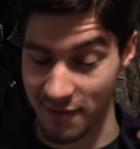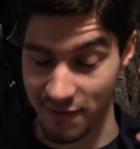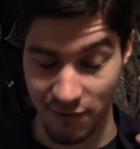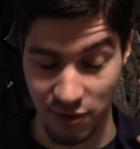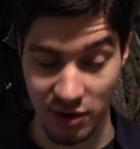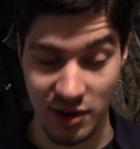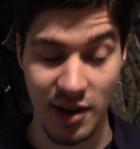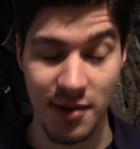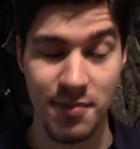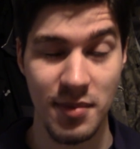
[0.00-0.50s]

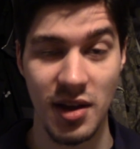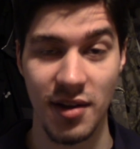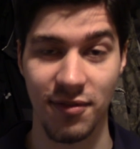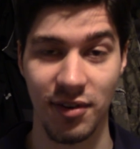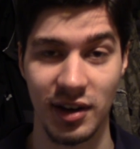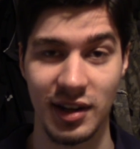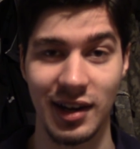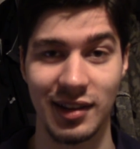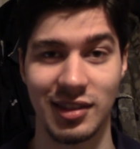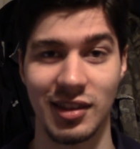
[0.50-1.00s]
forgive me if
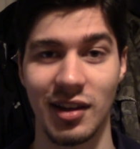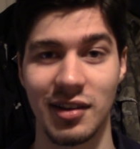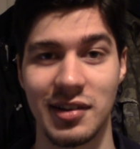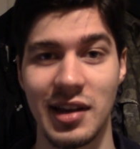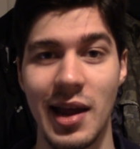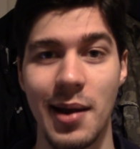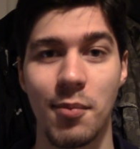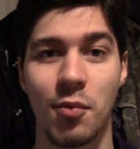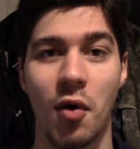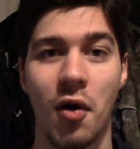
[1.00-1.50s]
I get that
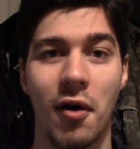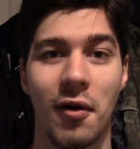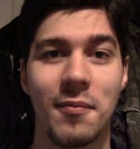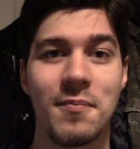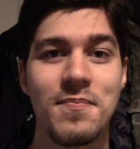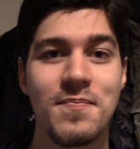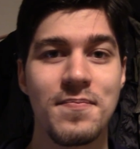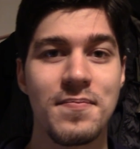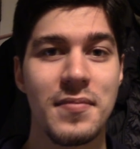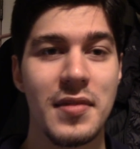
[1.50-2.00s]
name
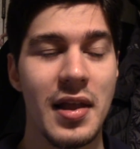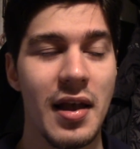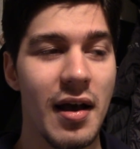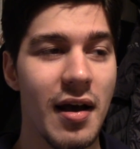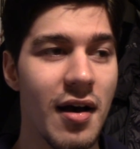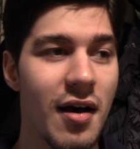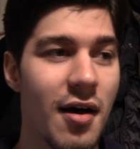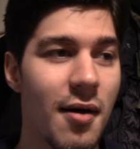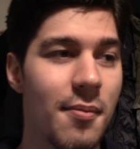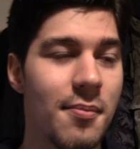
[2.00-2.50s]
wrong,
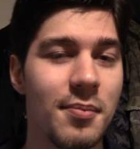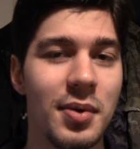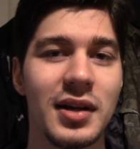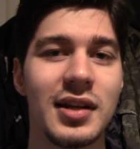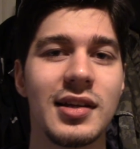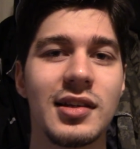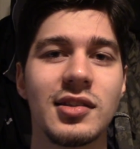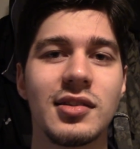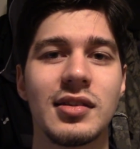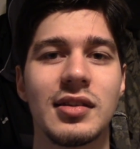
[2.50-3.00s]
but
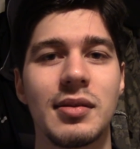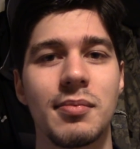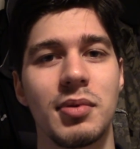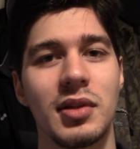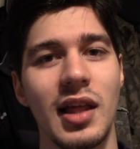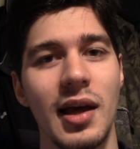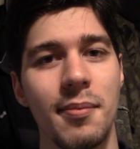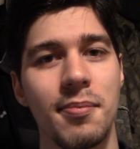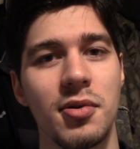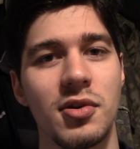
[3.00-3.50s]

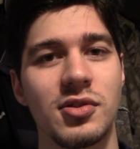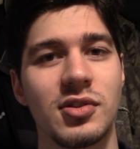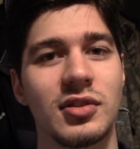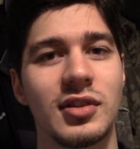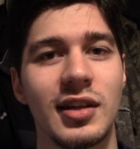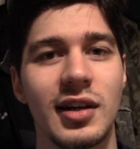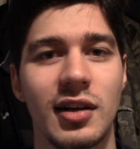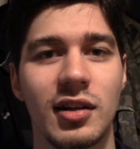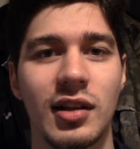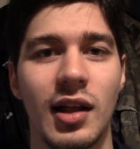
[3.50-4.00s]
that person
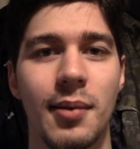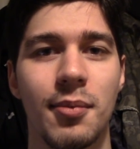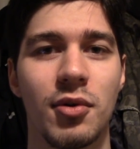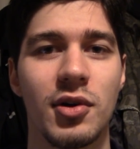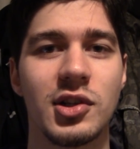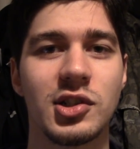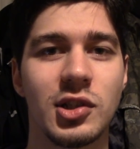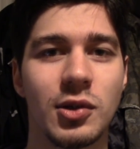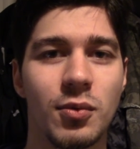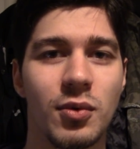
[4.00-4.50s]
did a
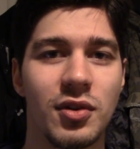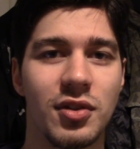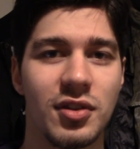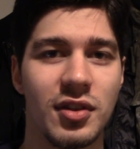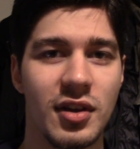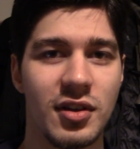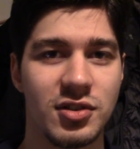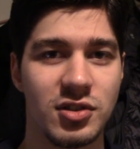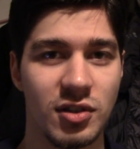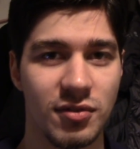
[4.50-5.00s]
collaboration with
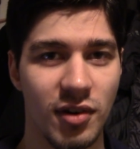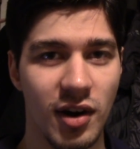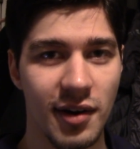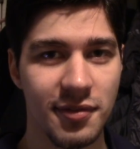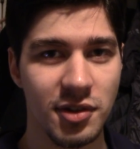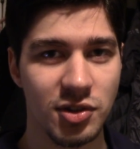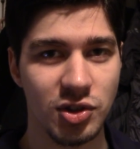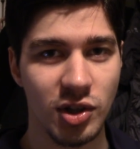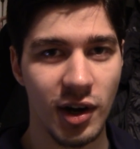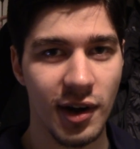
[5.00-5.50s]

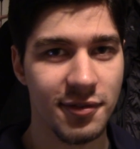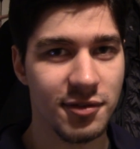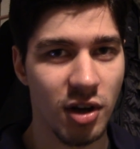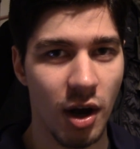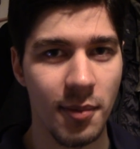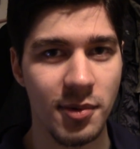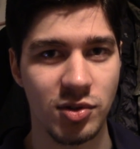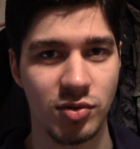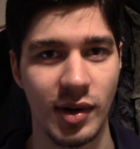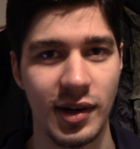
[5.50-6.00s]
Survive the Jive,
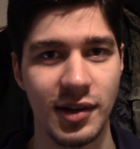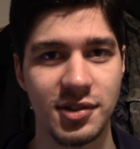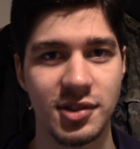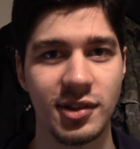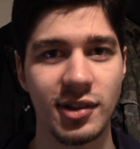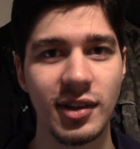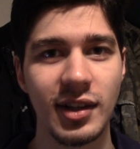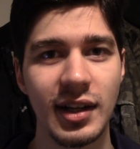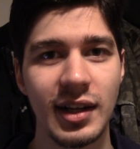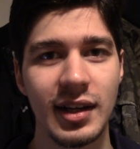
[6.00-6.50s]
Thomas
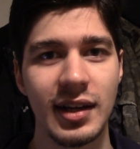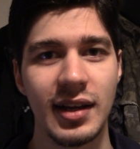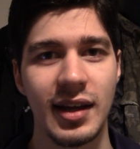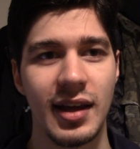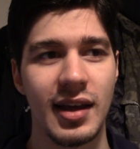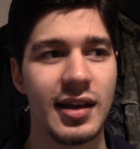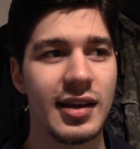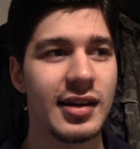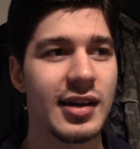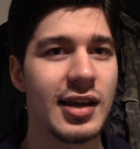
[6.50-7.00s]
Russell,
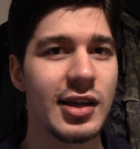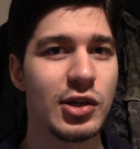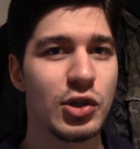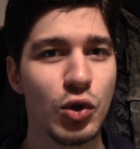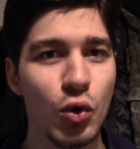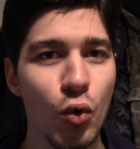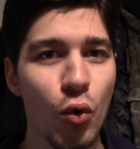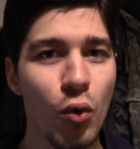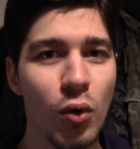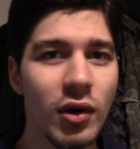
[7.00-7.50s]
in a
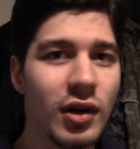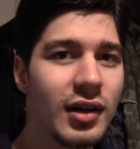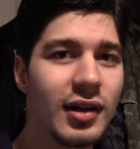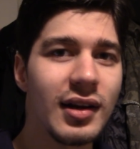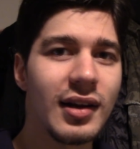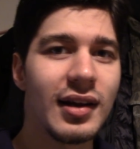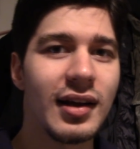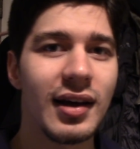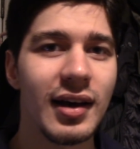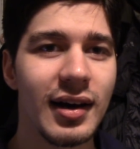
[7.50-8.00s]
Eald
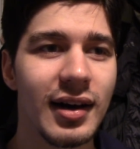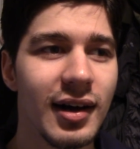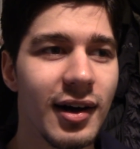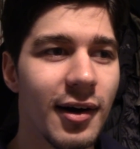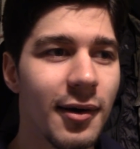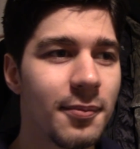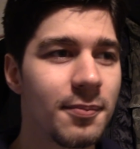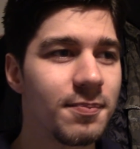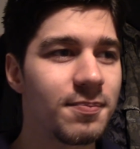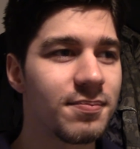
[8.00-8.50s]

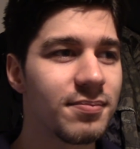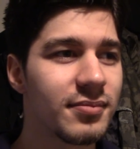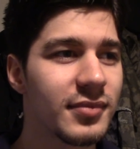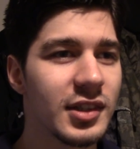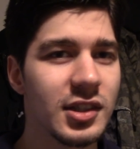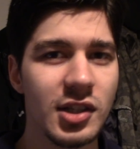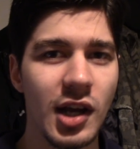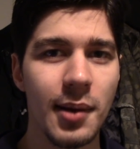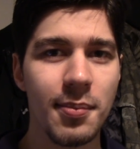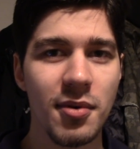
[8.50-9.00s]

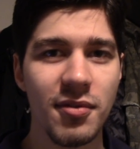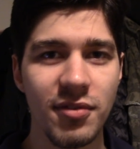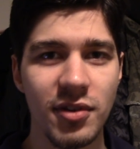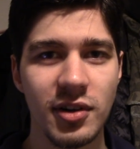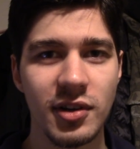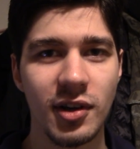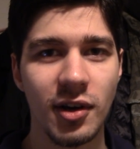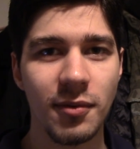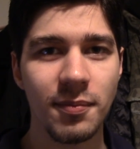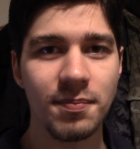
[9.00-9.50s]
type of
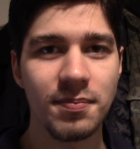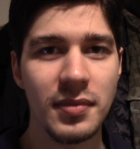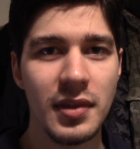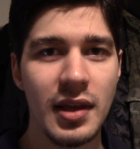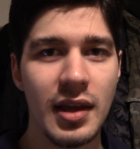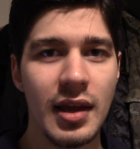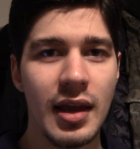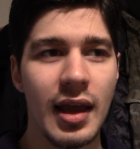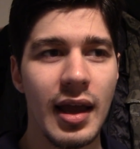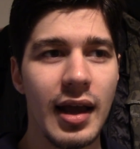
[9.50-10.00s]
video.
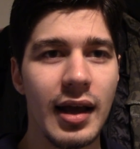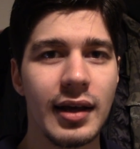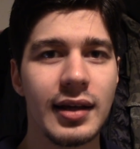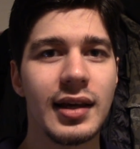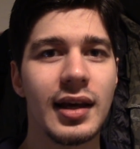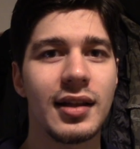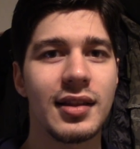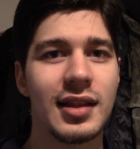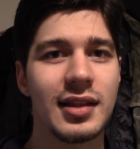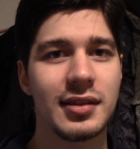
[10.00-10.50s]

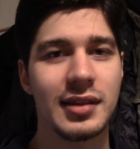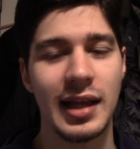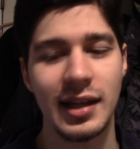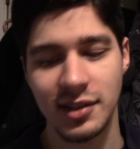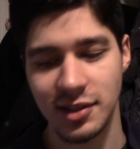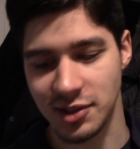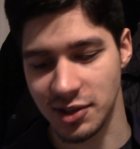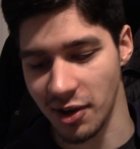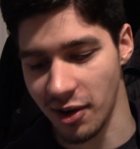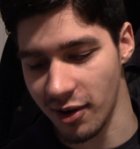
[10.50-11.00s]
Yeah,
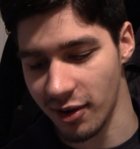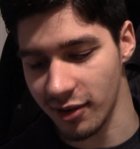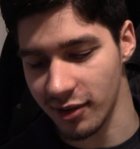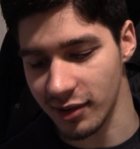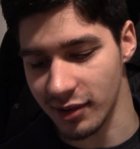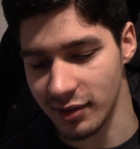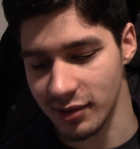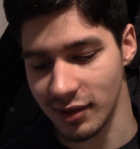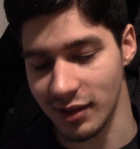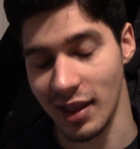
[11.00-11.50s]
that
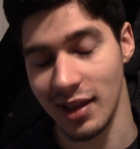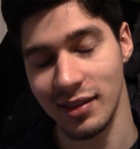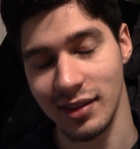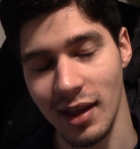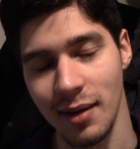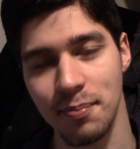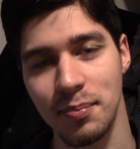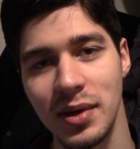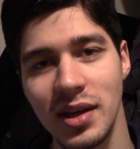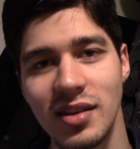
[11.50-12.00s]
song,
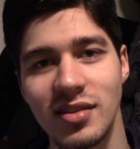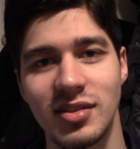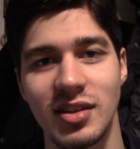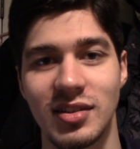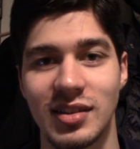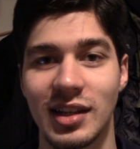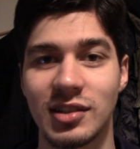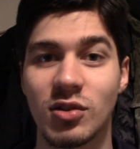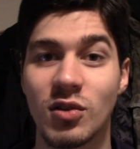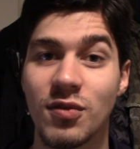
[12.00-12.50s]
that piece
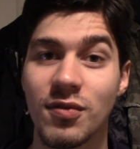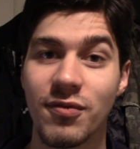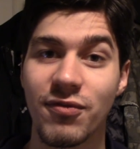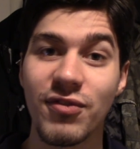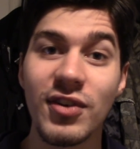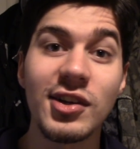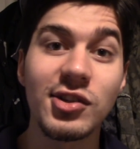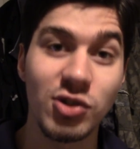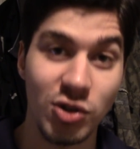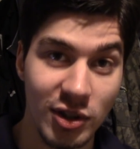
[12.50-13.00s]
is actually
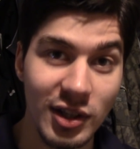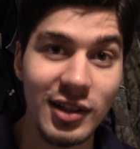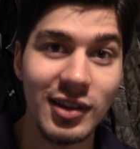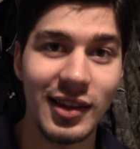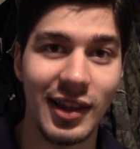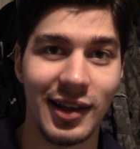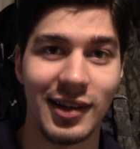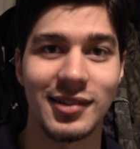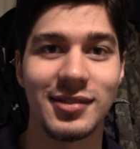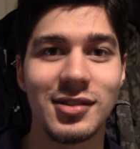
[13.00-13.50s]
featured
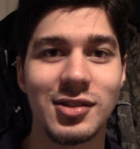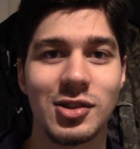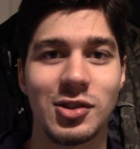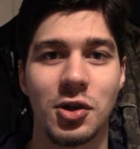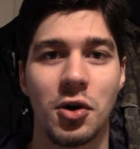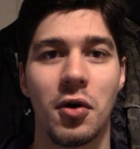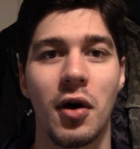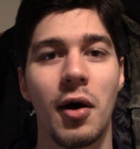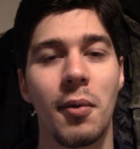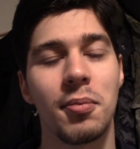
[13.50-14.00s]
in that.
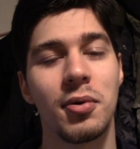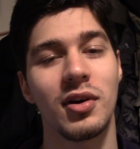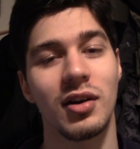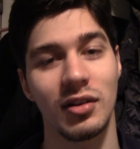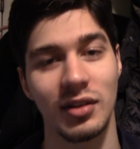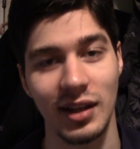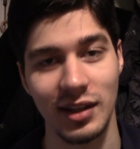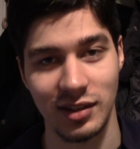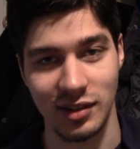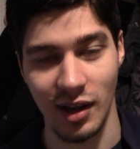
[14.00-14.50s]
So I'll put a
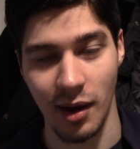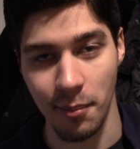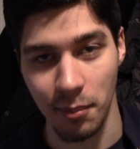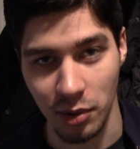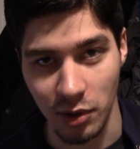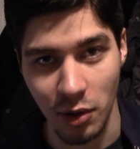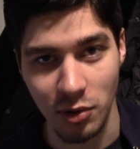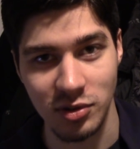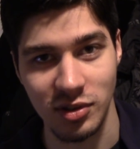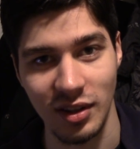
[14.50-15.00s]
link down
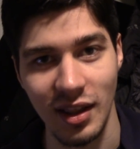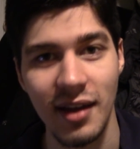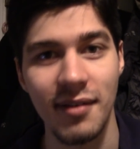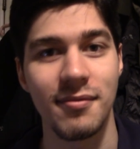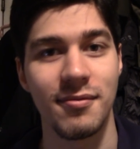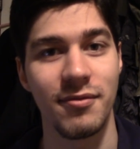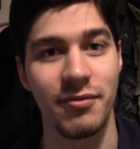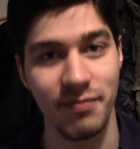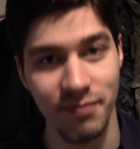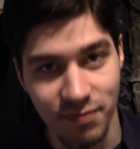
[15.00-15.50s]
below to
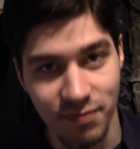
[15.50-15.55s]
that